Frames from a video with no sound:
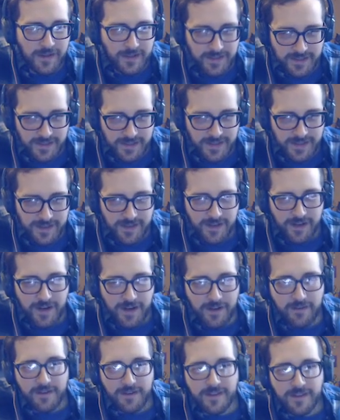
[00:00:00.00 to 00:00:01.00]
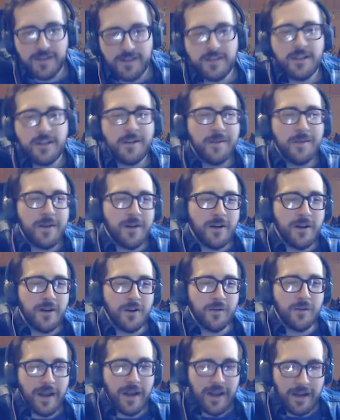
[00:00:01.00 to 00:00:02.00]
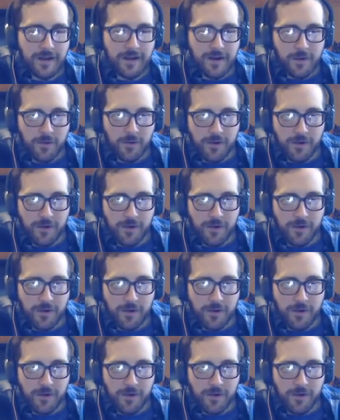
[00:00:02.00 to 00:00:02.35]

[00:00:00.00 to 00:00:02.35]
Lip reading: You see, everything's gonna be alright.